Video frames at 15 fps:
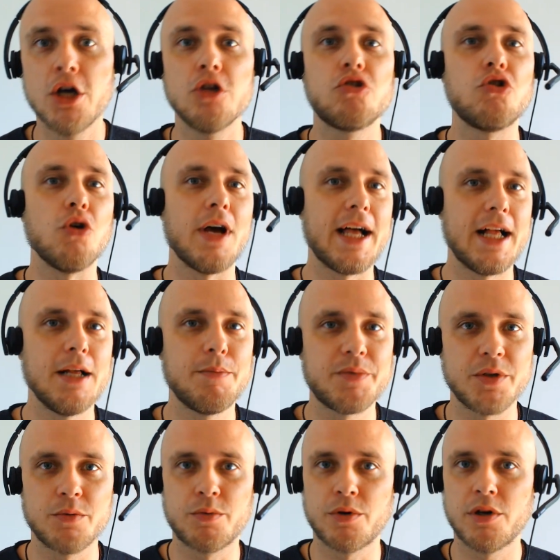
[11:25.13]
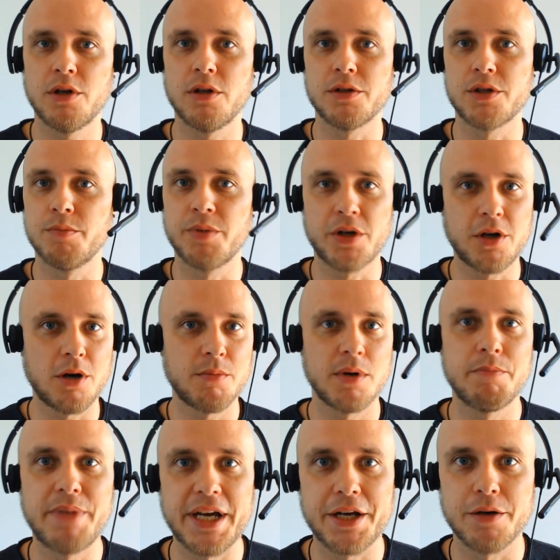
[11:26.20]
to help the world to become a
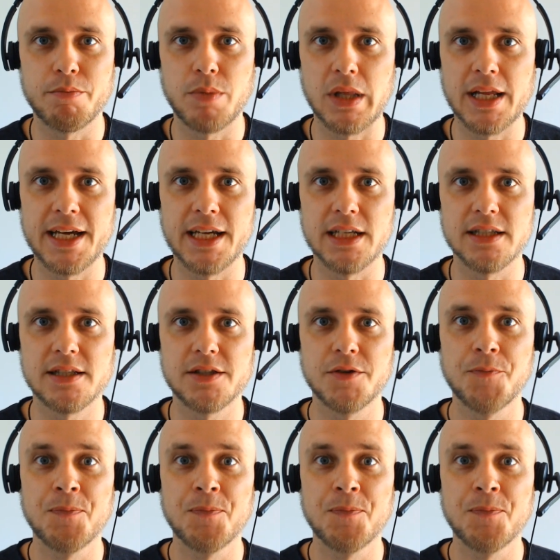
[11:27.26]
better place.